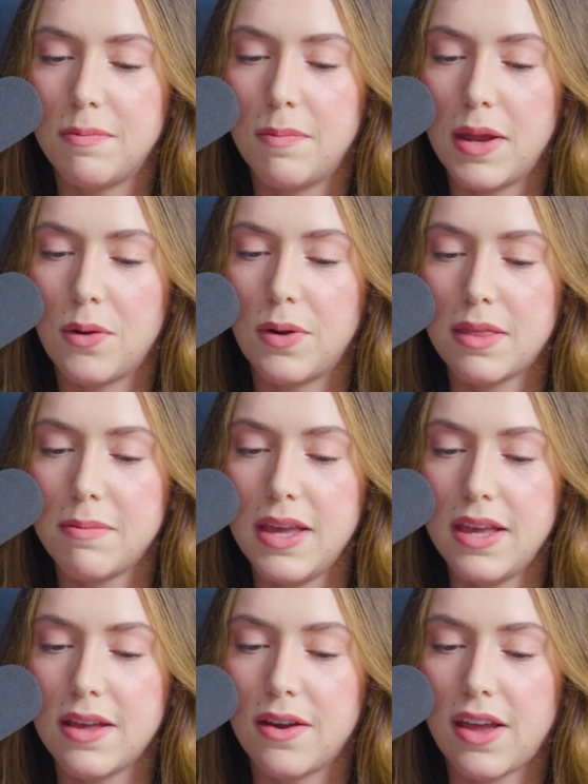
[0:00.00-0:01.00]
Bear with
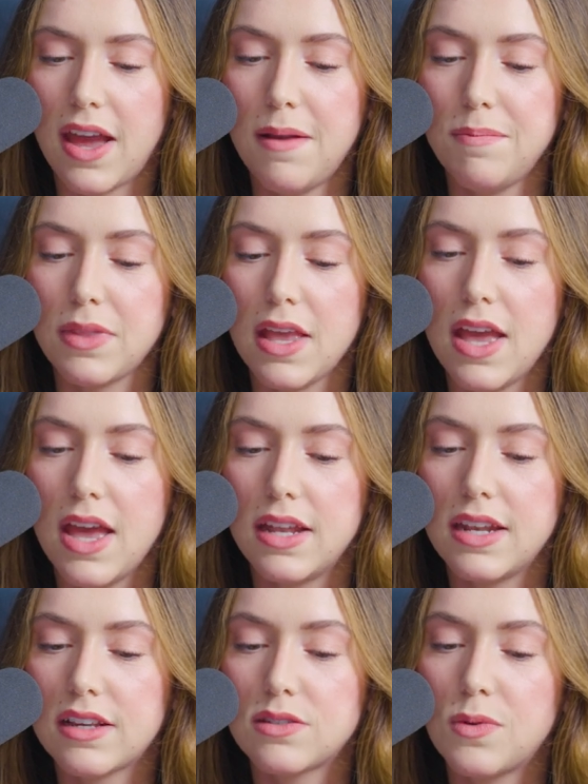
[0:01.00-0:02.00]
me. Okay.
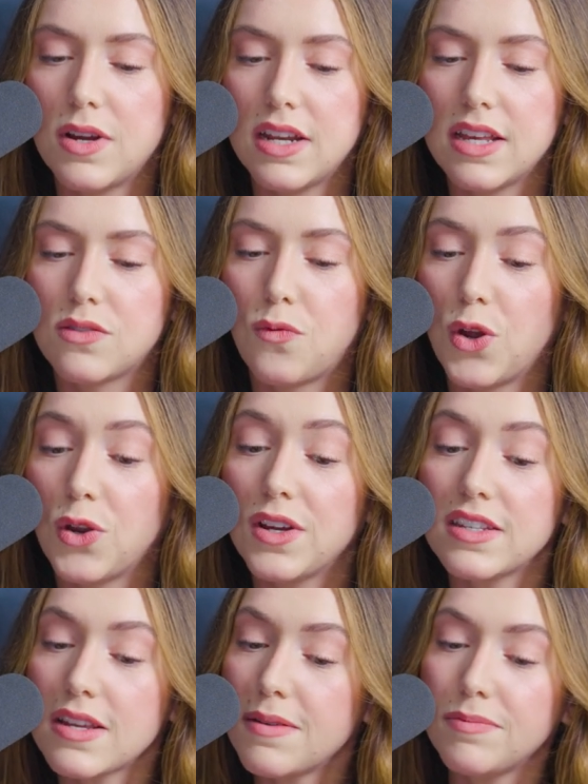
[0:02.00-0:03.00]
Next one is
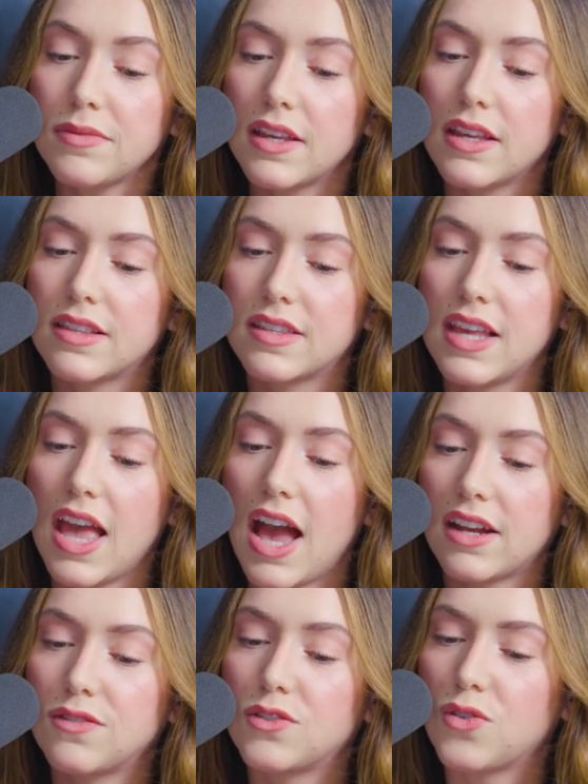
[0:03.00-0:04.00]
voyeurism. It's the
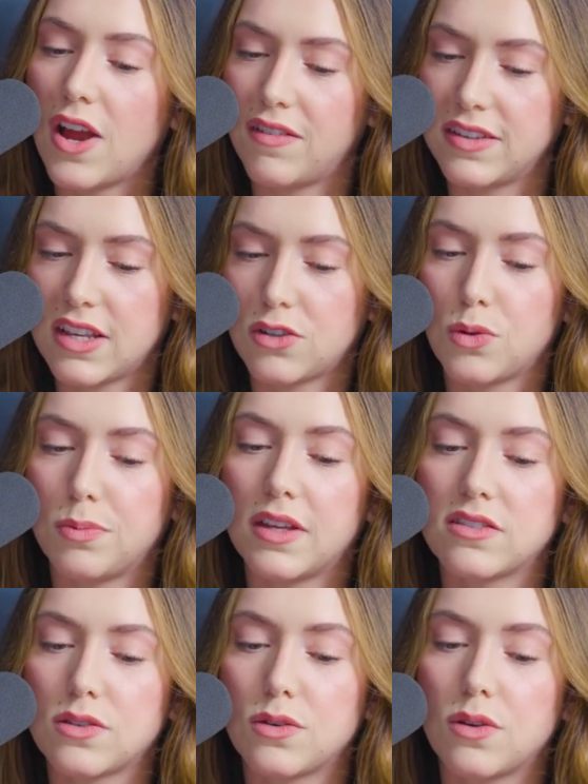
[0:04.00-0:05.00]
act of deriving sexual
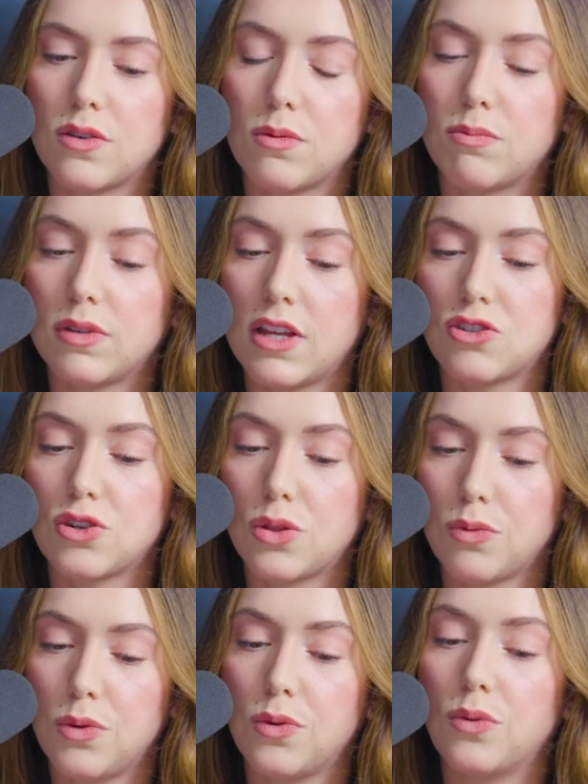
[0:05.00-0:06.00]
pleasure
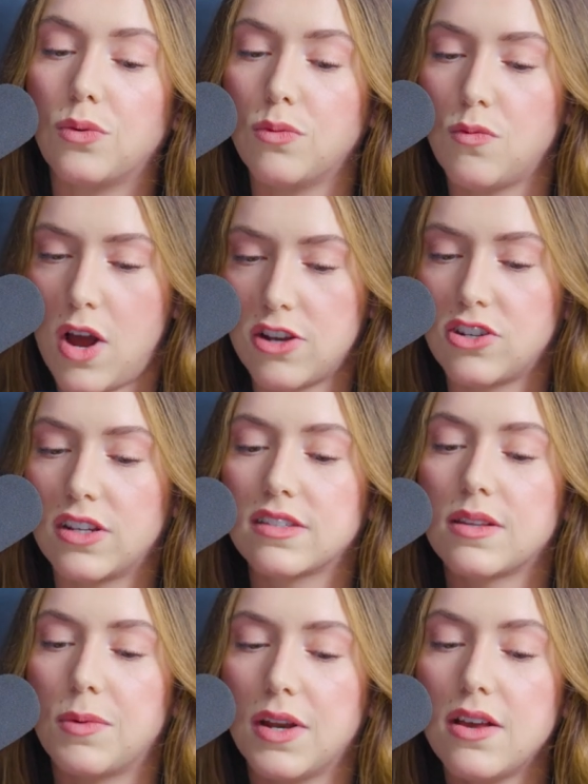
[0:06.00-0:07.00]
through watching
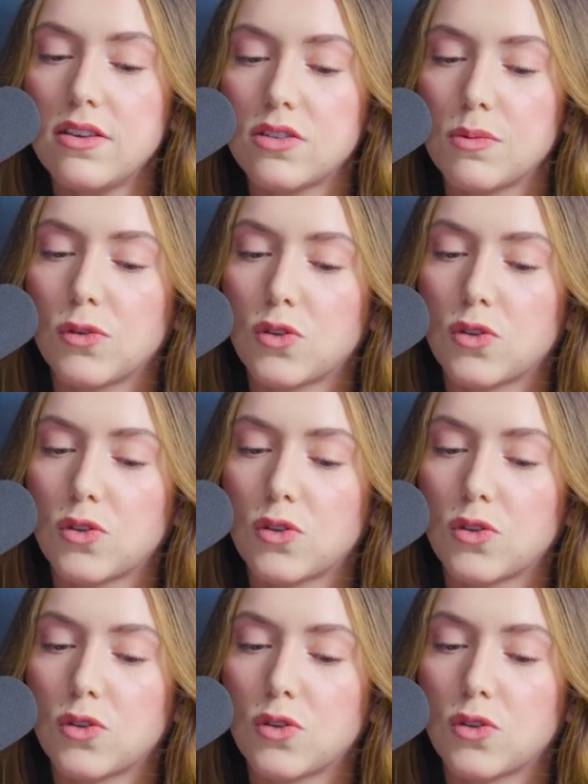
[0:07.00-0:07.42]
someone else or